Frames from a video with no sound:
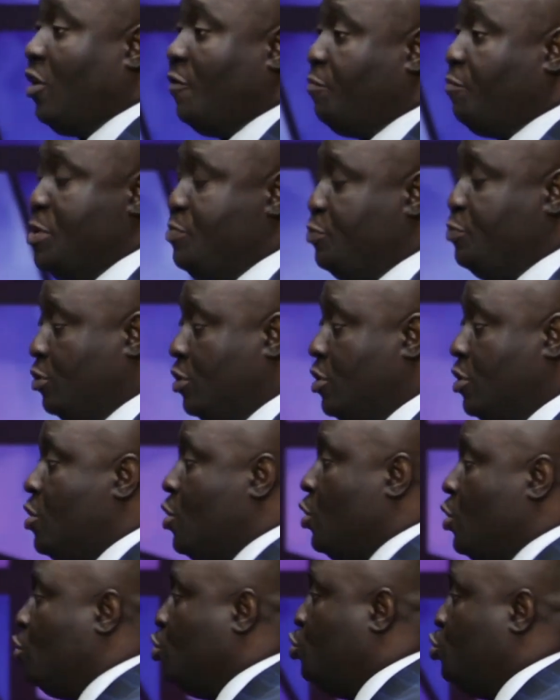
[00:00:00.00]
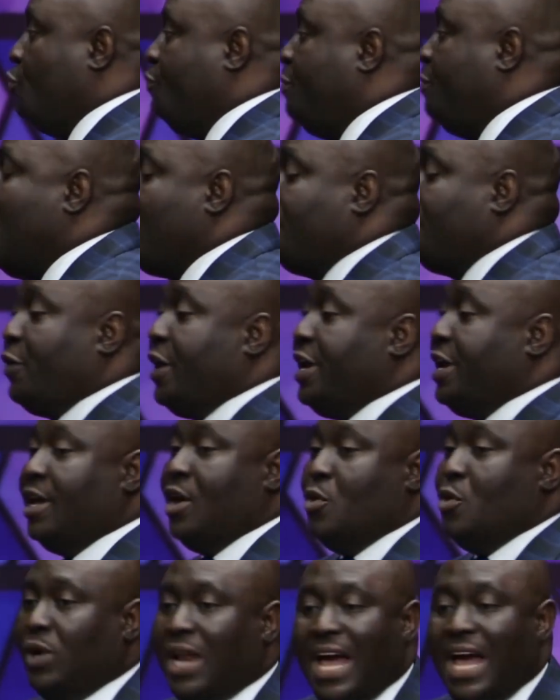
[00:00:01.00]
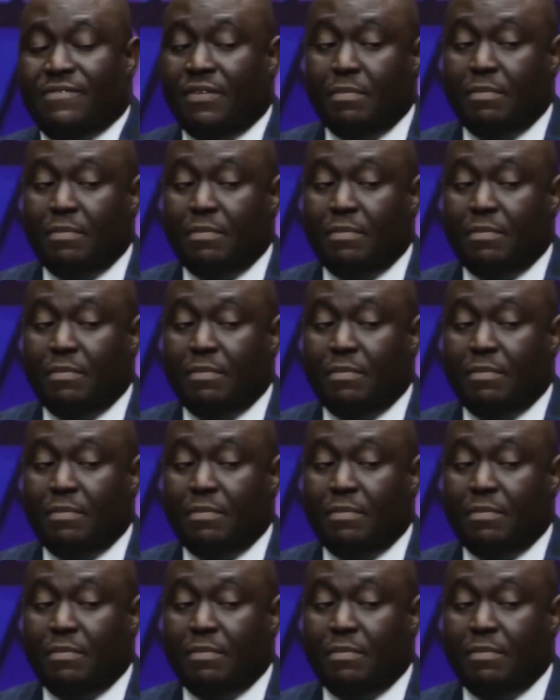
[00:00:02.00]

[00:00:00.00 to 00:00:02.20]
a lot of people You've been afraid. Will I